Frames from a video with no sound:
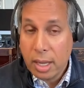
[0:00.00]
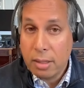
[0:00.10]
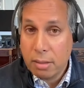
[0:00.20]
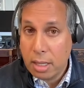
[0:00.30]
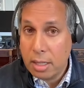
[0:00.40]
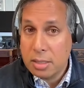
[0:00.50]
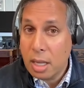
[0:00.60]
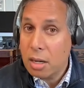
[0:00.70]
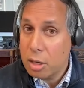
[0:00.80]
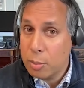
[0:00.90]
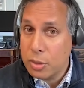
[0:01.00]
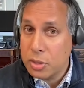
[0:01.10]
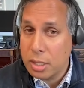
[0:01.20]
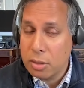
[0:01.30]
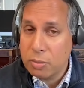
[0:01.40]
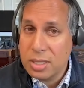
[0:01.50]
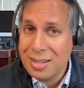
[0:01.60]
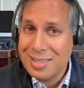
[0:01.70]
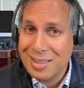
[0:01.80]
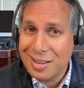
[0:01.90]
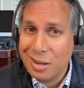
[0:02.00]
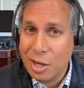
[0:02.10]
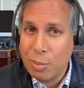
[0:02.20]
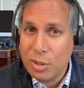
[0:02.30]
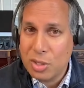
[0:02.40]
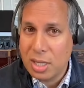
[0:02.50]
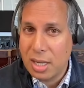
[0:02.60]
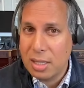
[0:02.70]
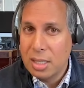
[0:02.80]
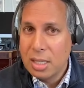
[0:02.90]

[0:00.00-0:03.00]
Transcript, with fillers: And, and it's not 100%. And the reason it's not 100%